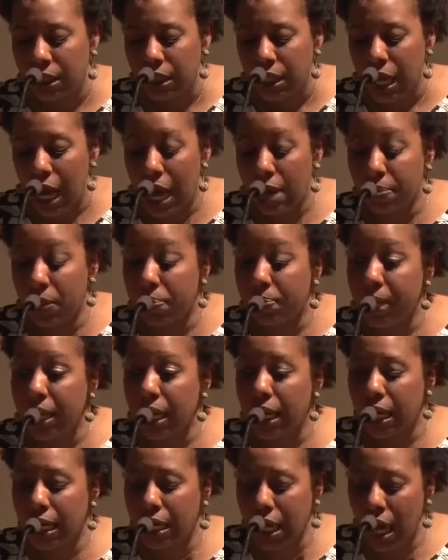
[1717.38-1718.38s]
I am a
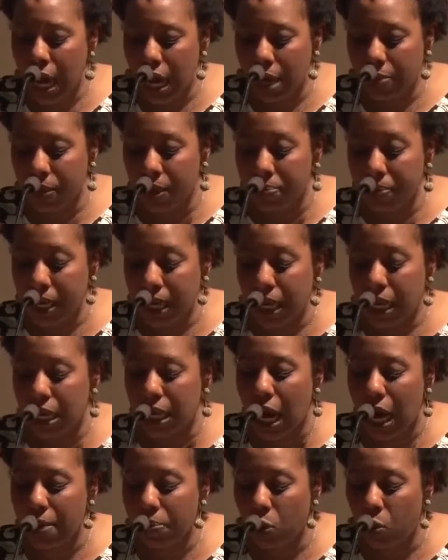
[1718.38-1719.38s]
man, I am a man,
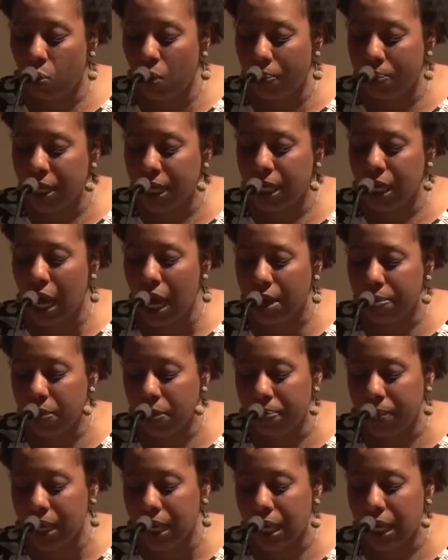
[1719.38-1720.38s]
I am a woman, I am a
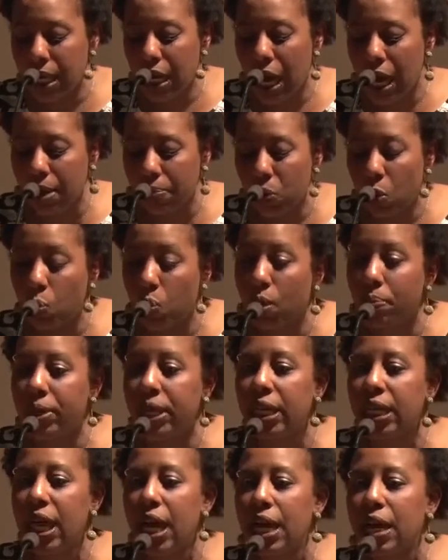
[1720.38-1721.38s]
man, I am a
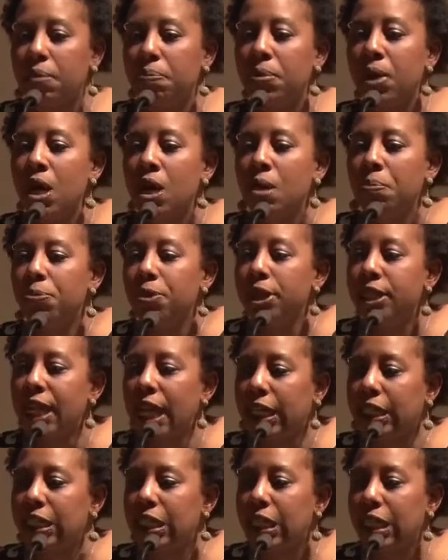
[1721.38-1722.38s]
woman, I am
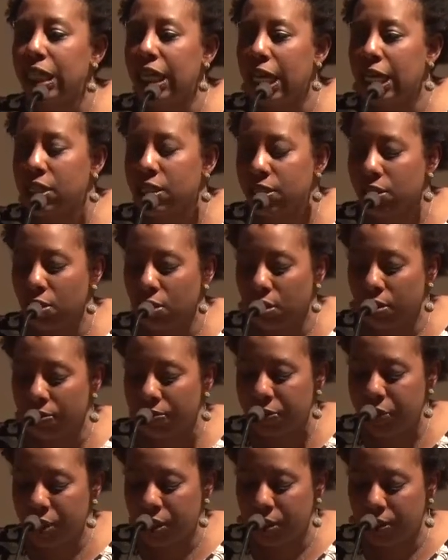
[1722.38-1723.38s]
protected and
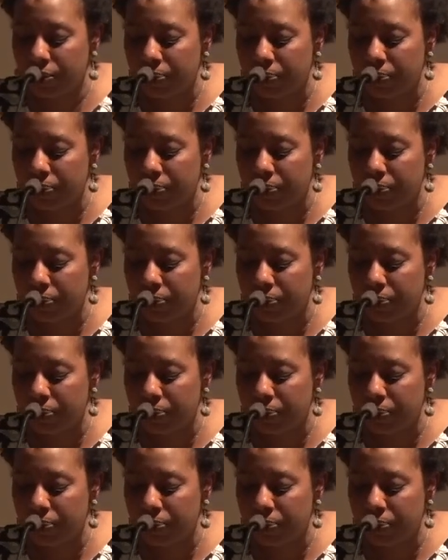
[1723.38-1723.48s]
served.